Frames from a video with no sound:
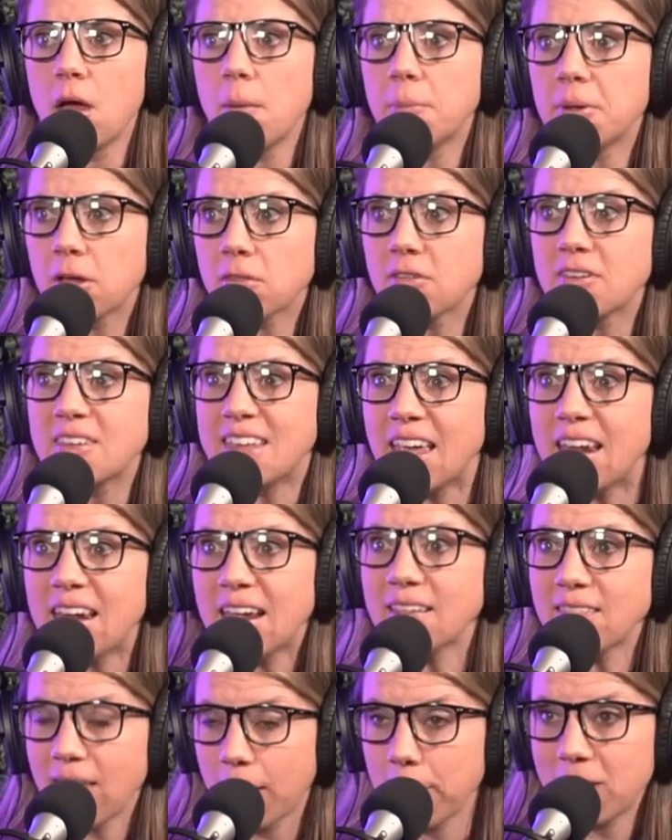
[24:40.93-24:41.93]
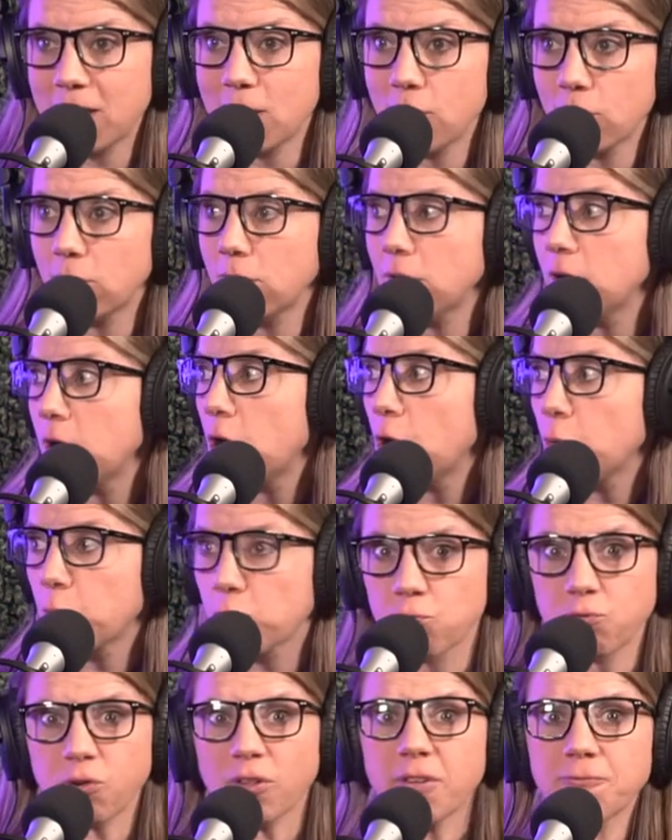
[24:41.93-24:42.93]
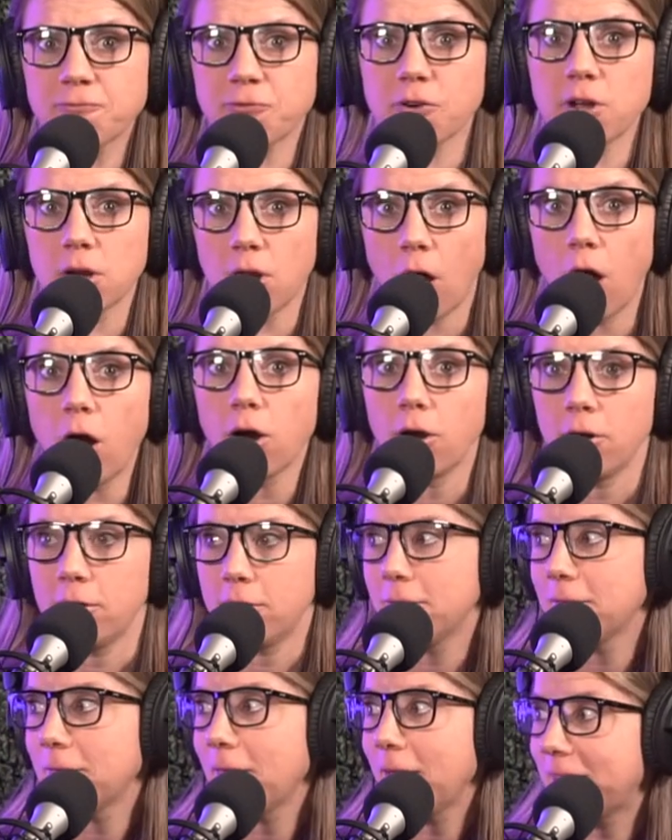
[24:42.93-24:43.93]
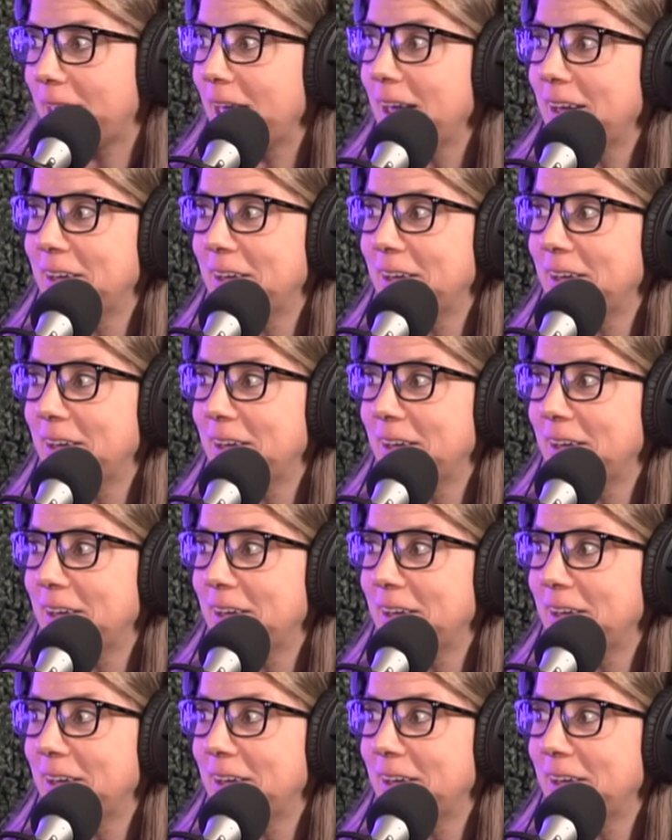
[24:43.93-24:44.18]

because getting them here was really freaking hard. Like,